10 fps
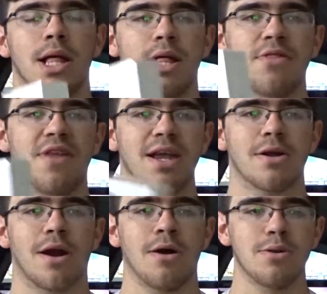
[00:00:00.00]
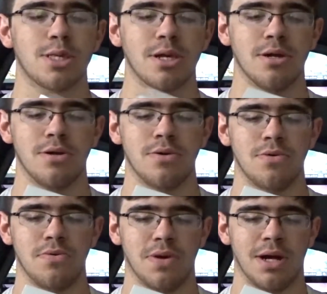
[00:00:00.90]
They are
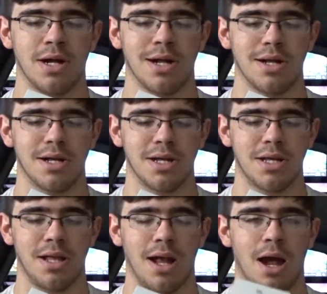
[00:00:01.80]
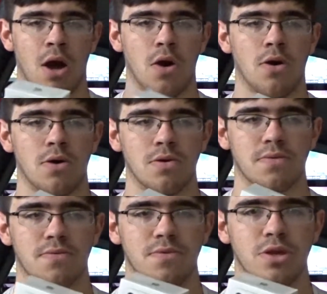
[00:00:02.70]
also
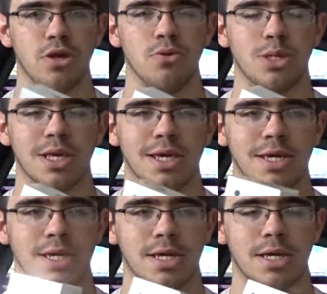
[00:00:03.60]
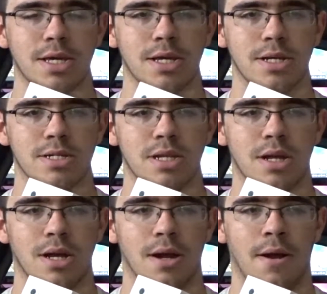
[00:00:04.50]
all using,
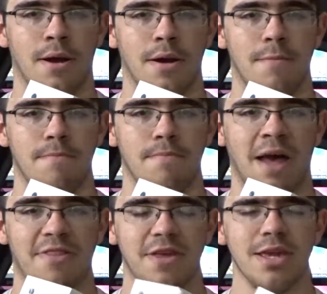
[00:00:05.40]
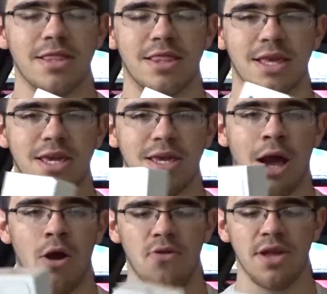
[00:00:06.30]
I think
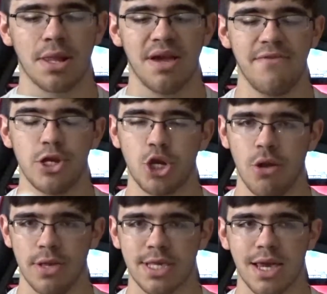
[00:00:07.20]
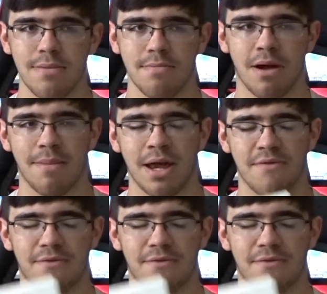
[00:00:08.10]
all the 11s show the same amount of